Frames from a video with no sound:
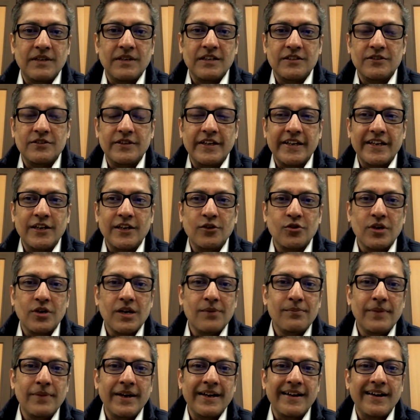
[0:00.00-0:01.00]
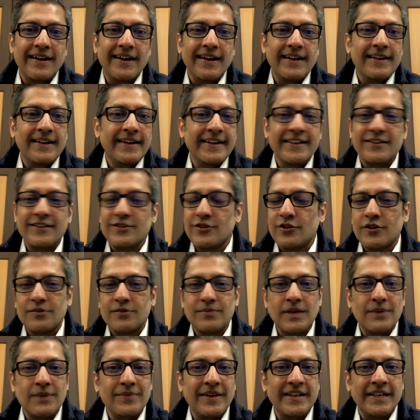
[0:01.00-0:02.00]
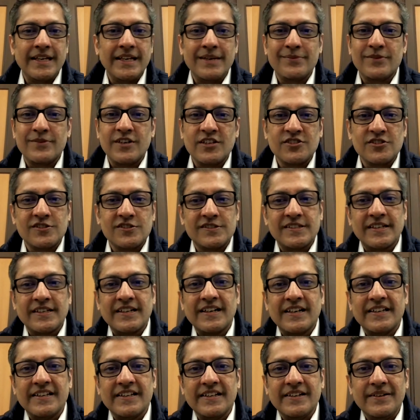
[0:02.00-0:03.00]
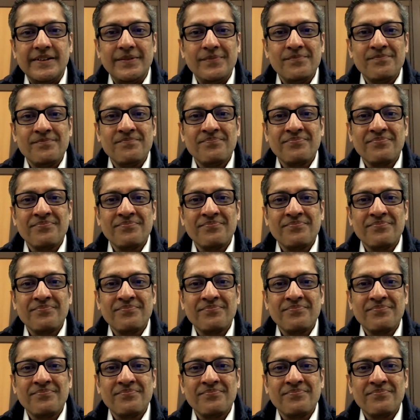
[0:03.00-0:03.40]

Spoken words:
They can look up by Hylyt or by my name, Rajat Singhania.